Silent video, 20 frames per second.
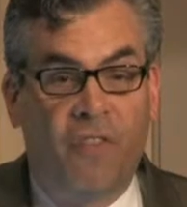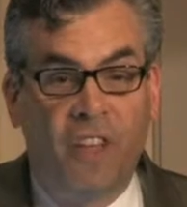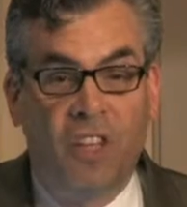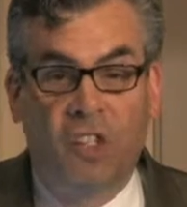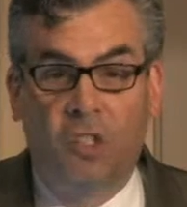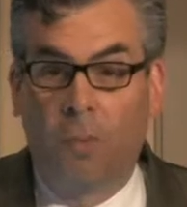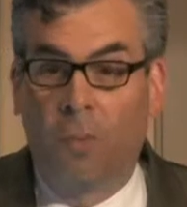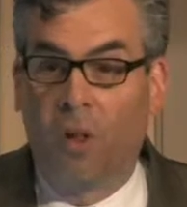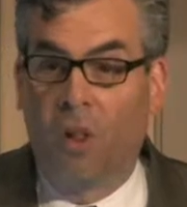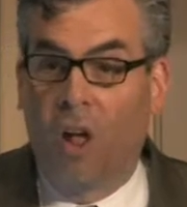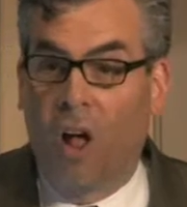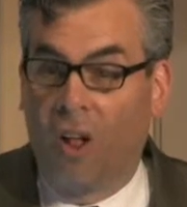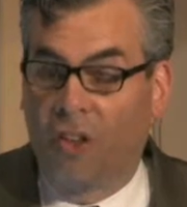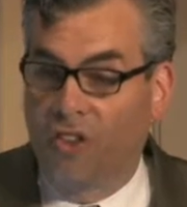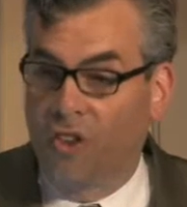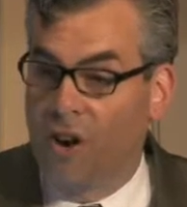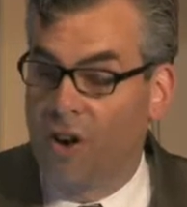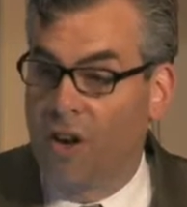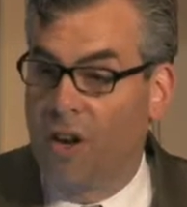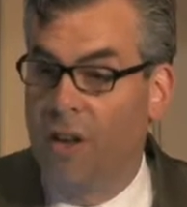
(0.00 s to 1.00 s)
feasible
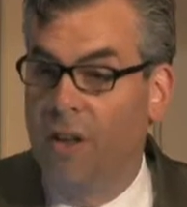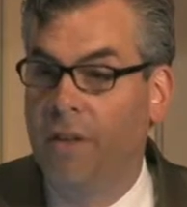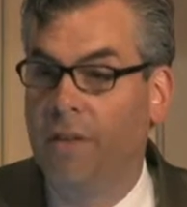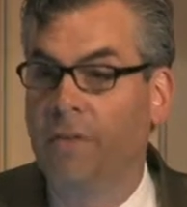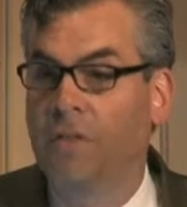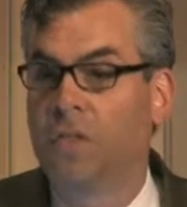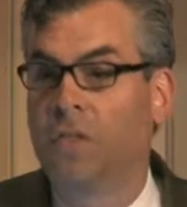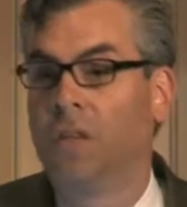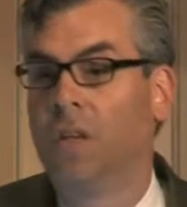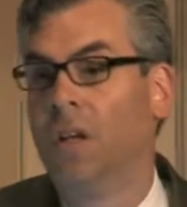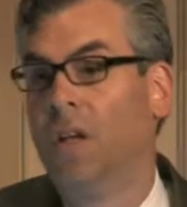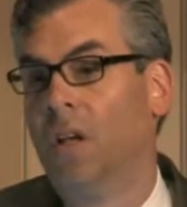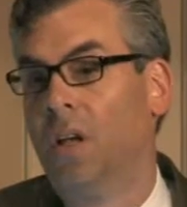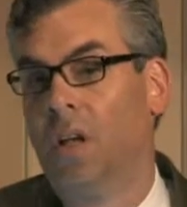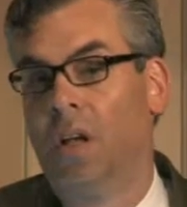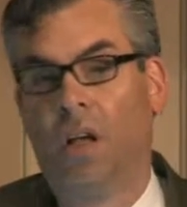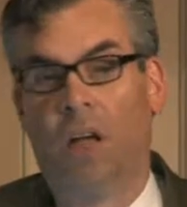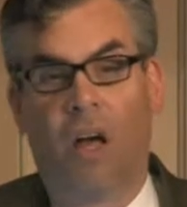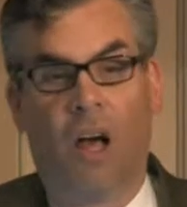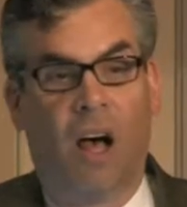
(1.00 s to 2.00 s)
alternatives.
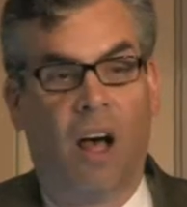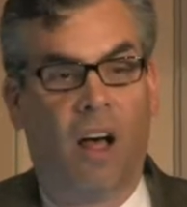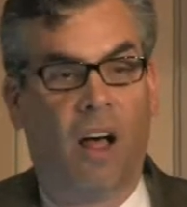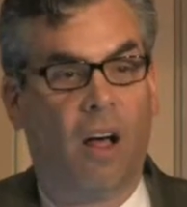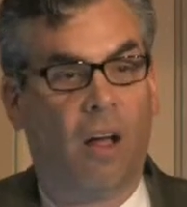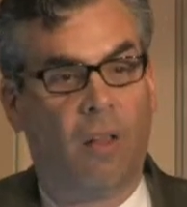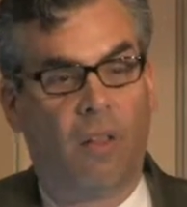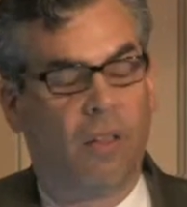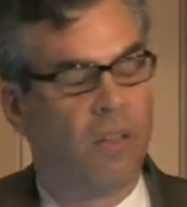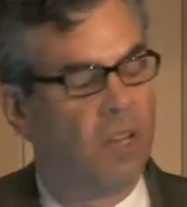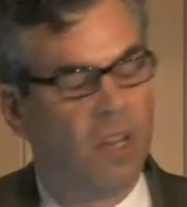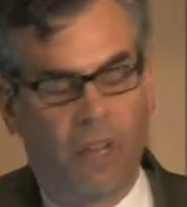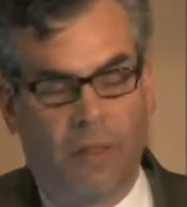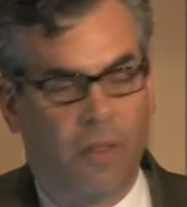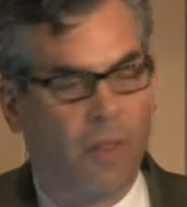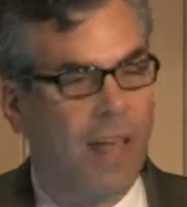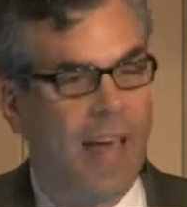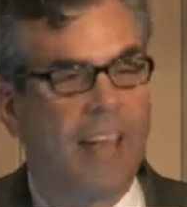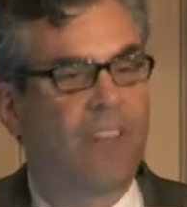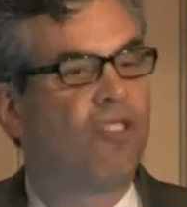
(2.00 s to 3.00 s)
The
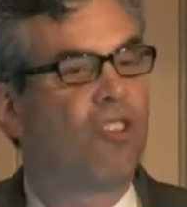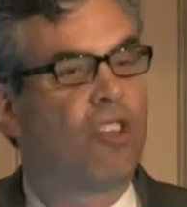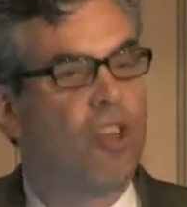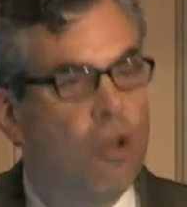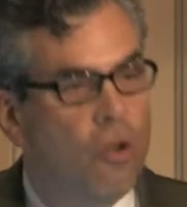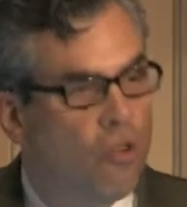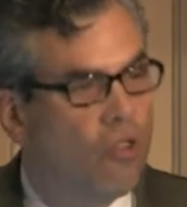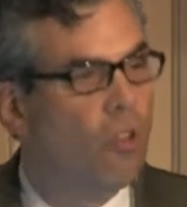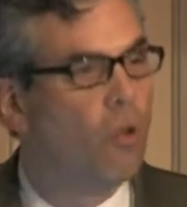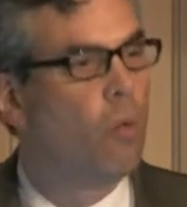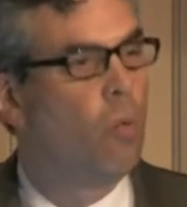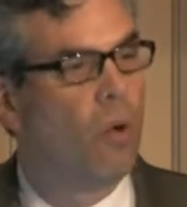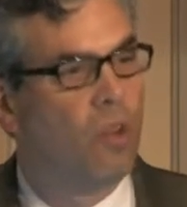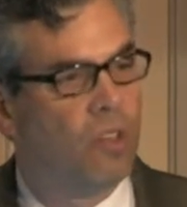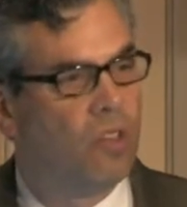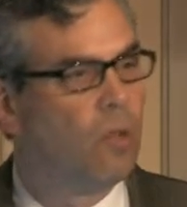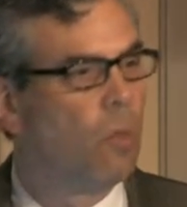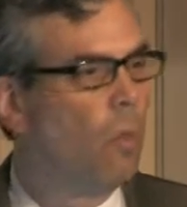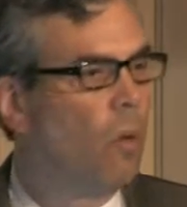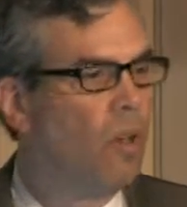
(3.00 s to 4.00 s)
execution
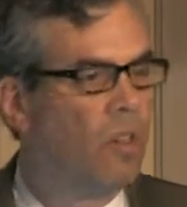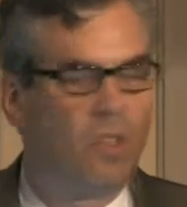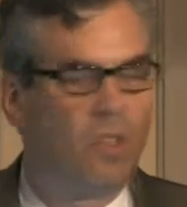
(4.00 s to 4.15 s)
was